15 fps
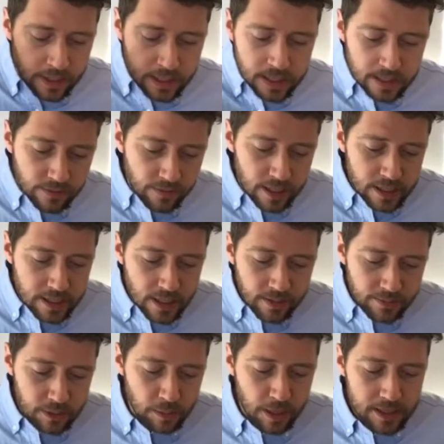This
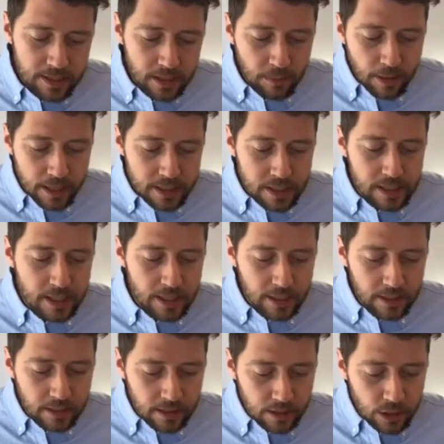investor is based in a major
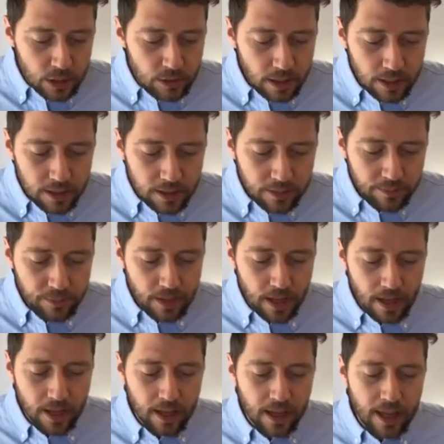city in Australia
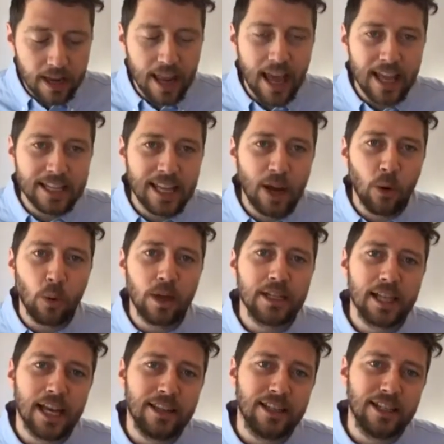and has
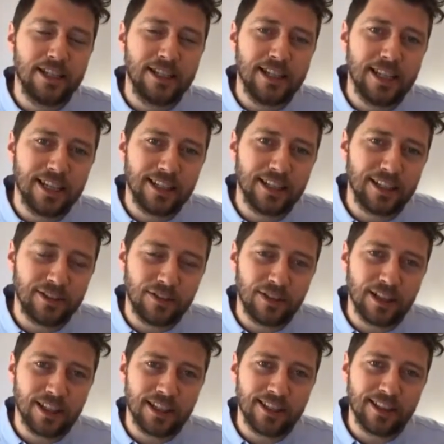always had this niggling
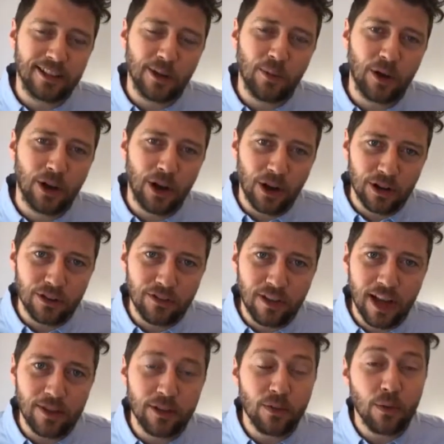feeling that they want to own a
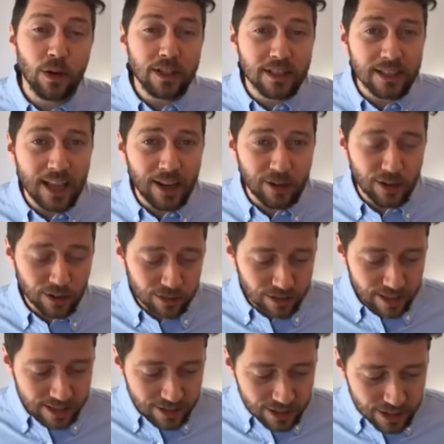farm. They've worked in the
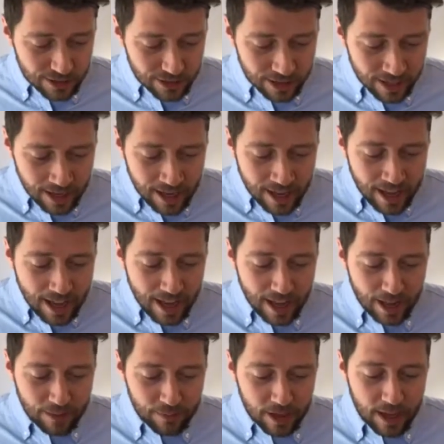agriculture industry
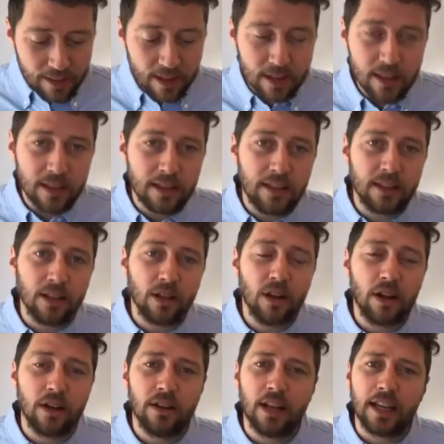and they're thinking a
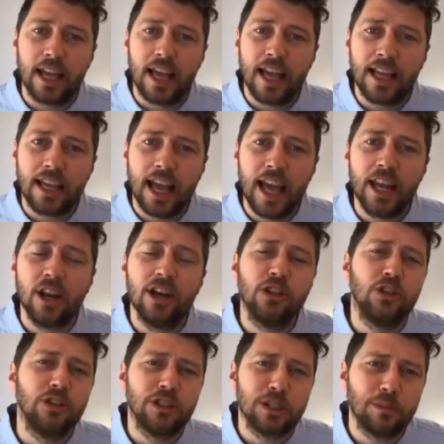lot, like, can
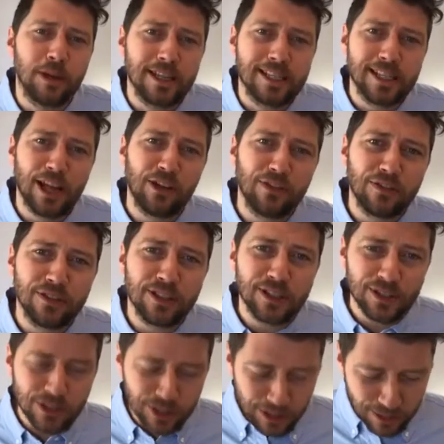I do this myself,
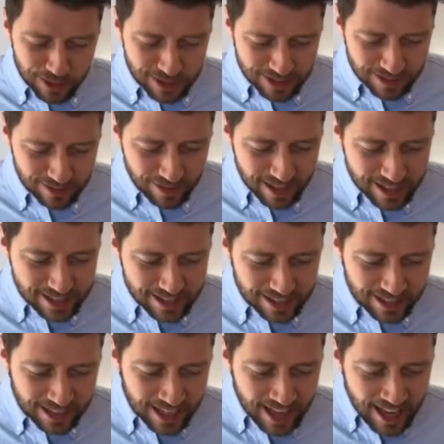is sort of the question they're
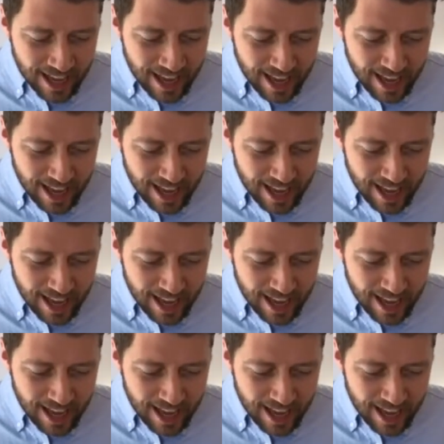asking,